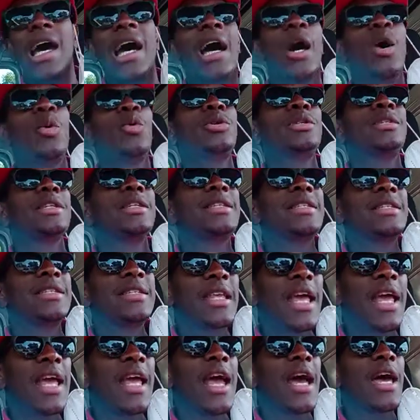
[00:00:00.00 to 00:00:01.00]
I was a
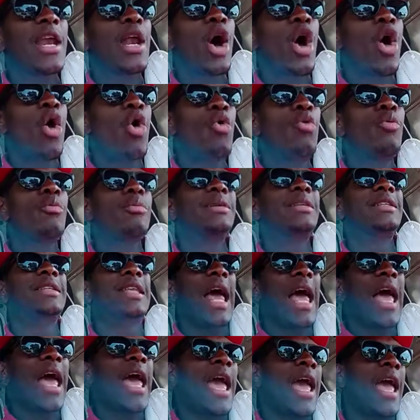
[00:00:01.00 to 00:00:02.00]
stay-at-home
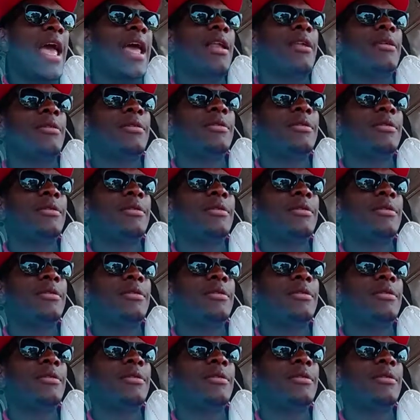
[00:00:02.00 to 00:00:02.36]
dad